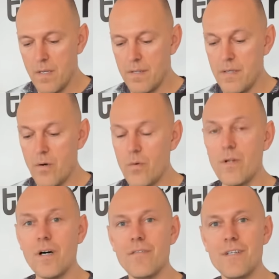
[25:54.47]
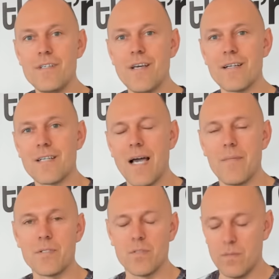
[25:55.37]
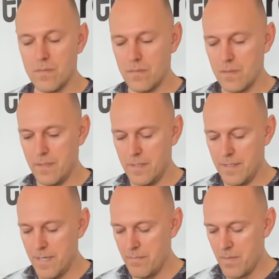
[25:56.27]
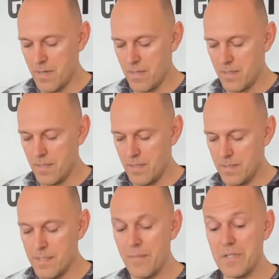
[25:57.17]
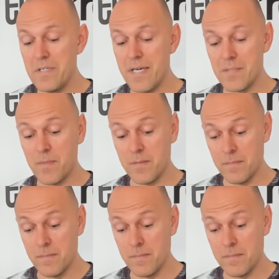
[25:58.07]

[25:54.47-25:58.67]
the owner of E T X Capital in Denmark, his name is Jesper.